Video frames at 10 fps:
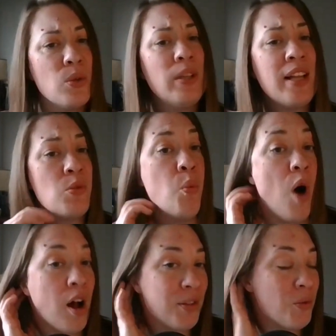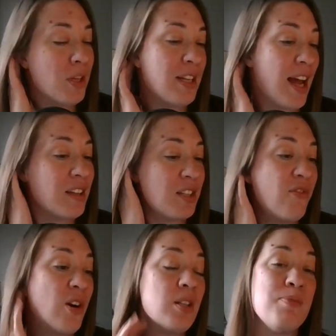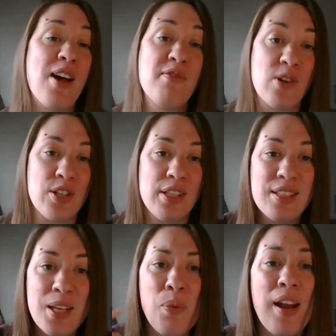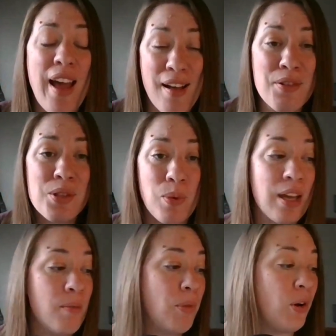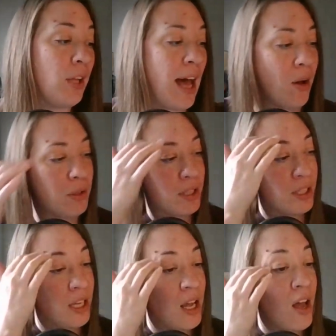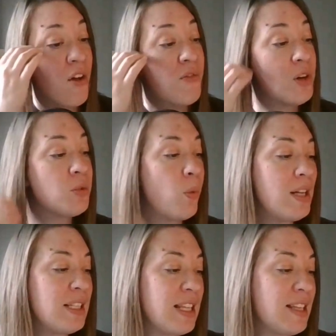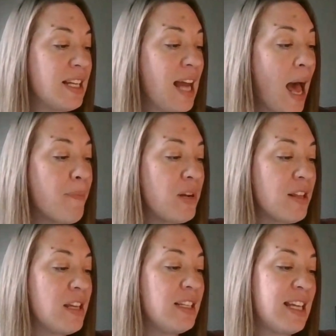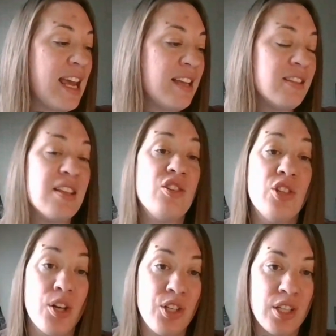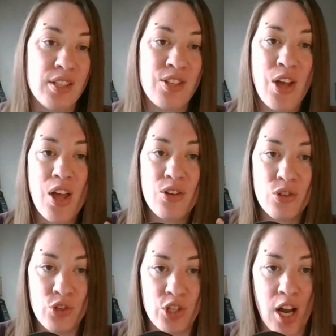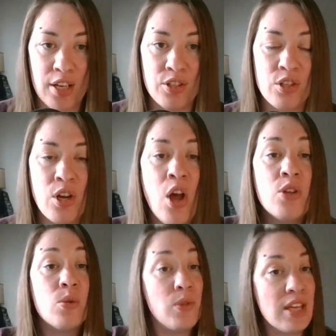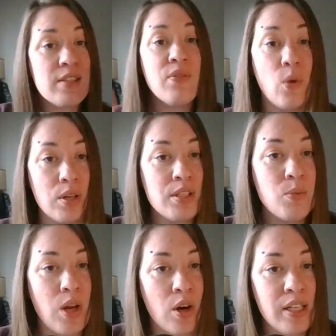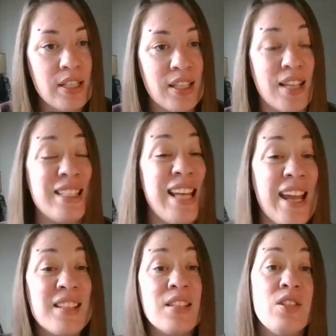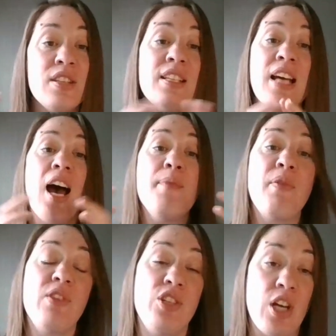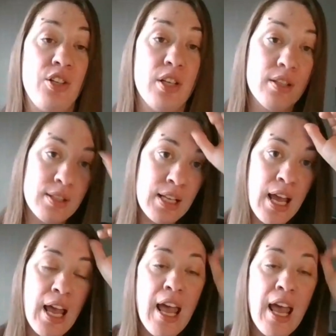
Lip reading: So let's walk through the text verse by verse and see what else we can pull out. Verse 1 says, it happened in the days the judges judged. So this, of course, as we already discussed, takes us to the time of the judges.